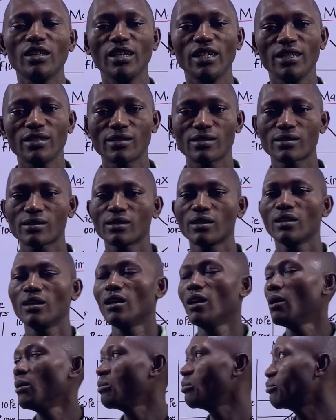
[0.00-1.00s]
at
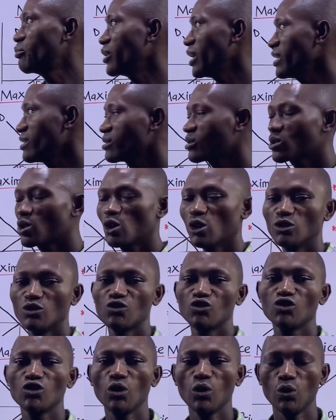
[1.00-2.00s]
price
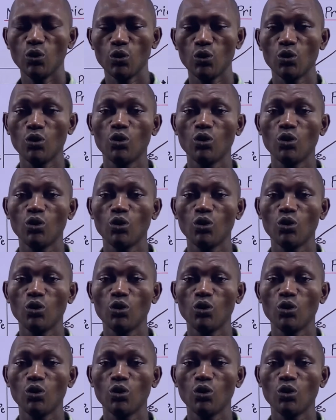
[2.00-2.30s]
control,